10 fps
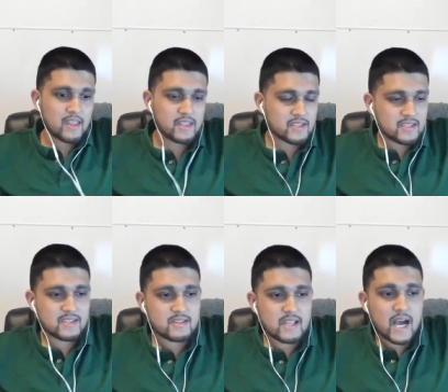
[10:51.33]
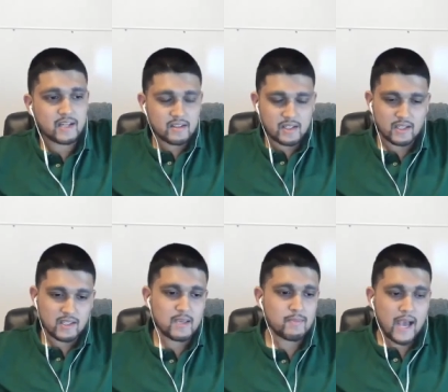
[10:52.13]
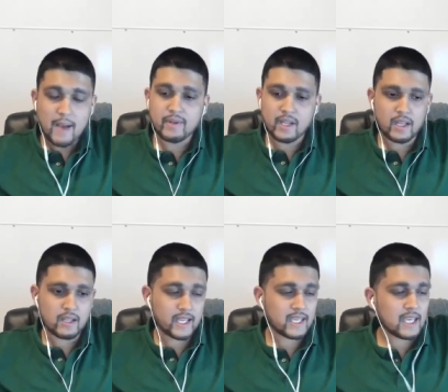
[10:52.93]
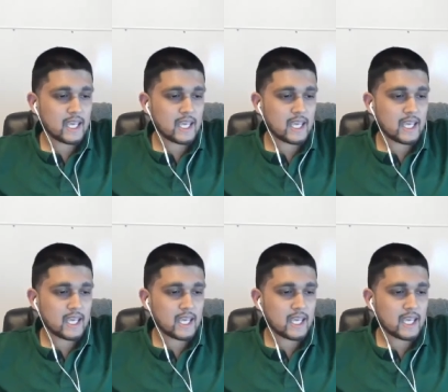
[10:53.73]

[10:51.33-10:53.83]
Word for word: this is not going to keep happening. Like,